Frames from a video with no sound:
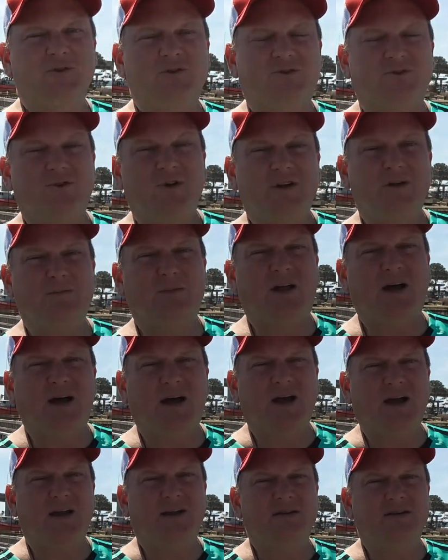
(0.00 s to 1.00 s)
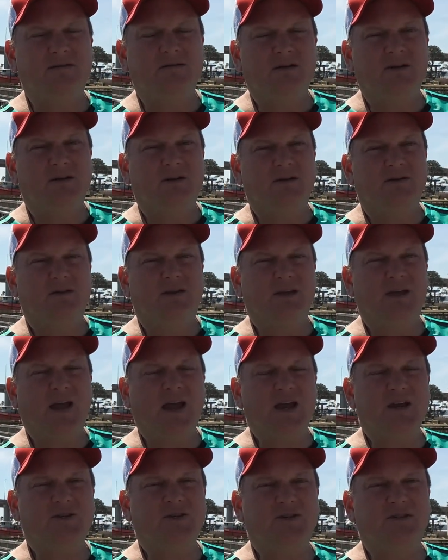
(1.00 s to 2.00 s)
streamline the
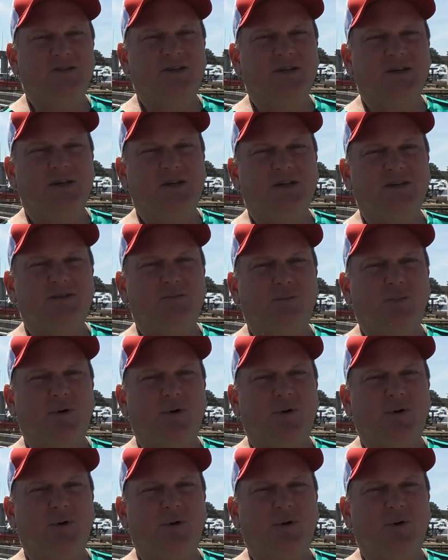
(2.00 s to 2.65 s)
agencies,